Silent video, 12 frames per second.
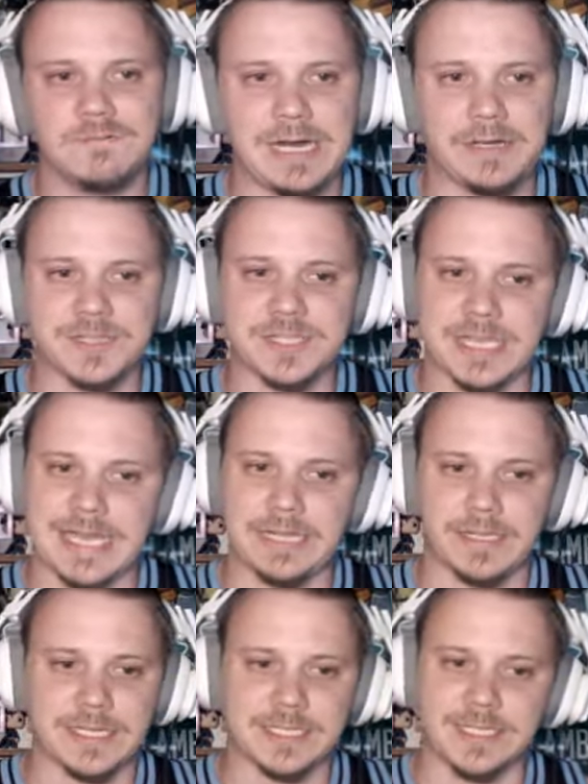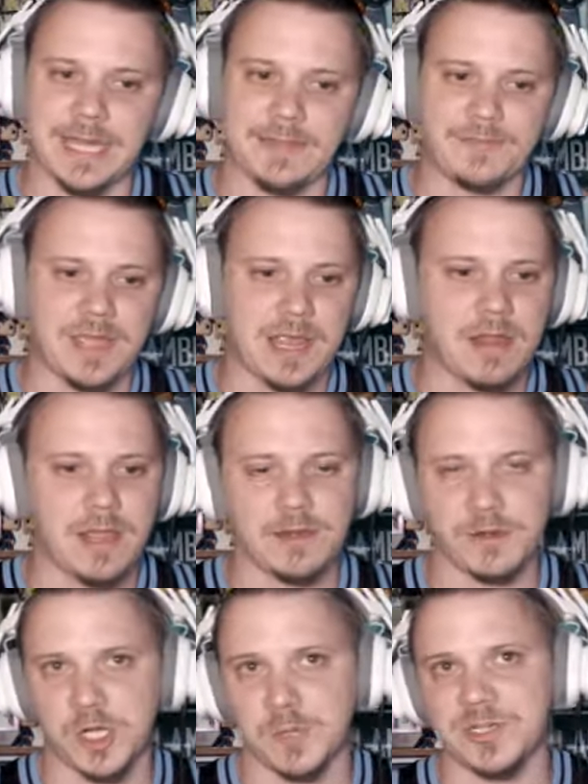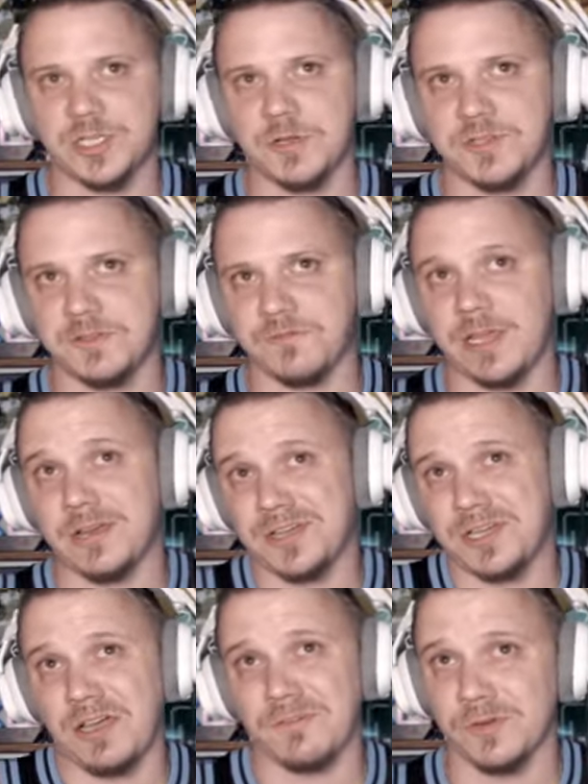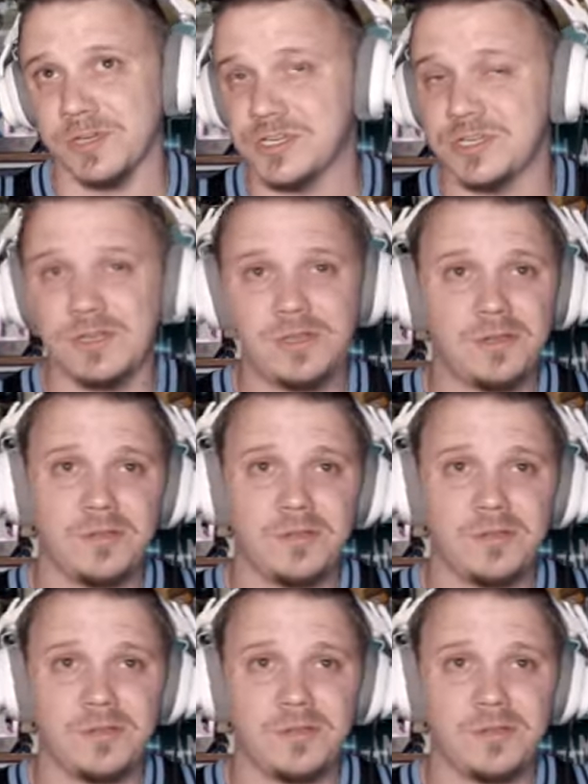Valdes-Scantling. It's not there, and Kirby Joseph there in coverage.